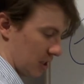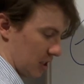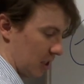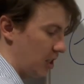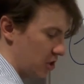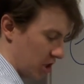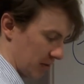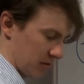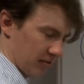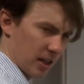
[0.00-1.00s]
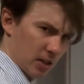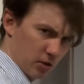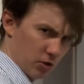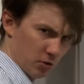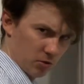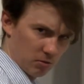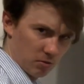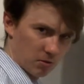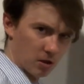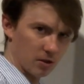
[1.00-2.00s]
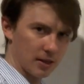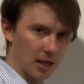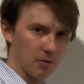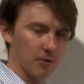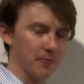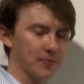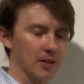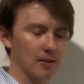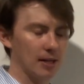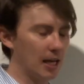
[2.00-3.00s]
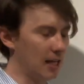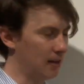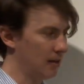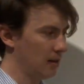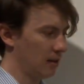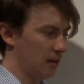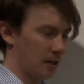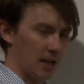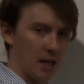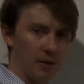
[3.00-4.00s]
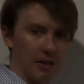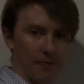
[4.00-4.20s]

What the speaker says: Egypt. Very unusual word, that one. Okay, anyway,